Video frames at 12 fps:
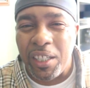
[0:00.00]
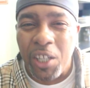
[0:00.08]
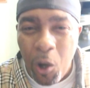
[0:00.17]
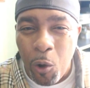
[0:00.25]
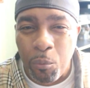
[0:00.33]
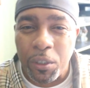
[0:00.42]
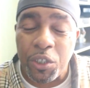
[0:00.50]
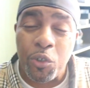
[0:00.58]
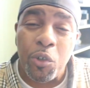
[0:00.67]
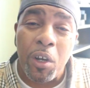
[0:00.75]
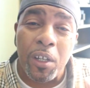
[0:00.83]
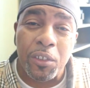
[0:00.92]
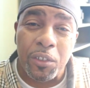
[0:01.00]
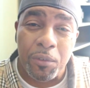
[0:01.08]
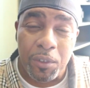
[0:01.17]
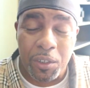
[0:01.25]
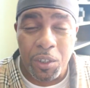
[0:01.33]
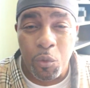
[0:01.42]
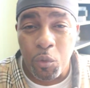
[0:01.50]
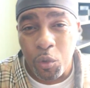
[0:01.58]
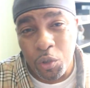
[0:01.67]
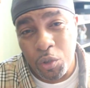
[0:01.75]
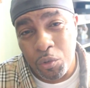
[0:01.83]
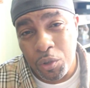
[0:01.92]
No, but so
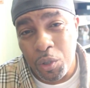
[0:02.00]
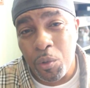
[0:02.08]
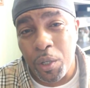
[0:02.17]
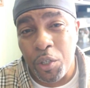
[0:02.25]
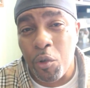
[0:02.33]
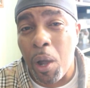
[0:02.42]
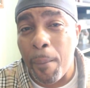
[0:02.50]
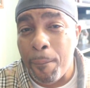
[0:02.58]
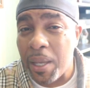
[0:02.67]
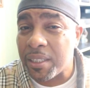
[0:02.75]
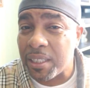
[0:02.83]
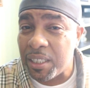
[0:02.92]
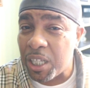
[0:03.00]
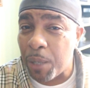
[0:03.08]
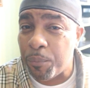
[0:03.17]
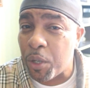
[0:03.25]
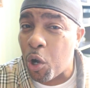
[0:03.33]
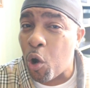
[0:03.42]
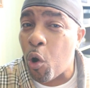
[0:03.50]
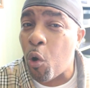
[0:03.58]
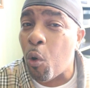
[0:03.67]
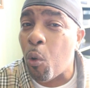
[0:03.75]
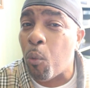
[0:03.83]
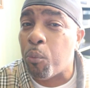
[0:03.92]
what you're doing, you are messing up your
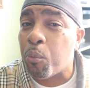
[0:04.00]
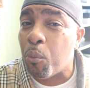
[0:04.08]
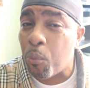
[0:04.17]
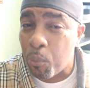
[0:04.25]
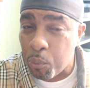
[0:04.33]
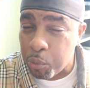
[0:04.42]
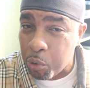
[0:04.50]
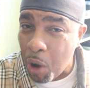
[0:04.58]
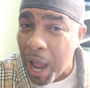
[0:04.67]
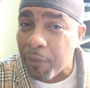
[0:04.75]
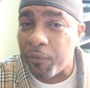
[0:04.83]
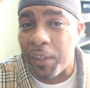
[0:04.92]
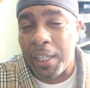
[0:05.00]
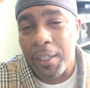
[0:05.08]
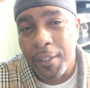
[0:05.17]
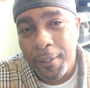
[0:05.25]
whole profit.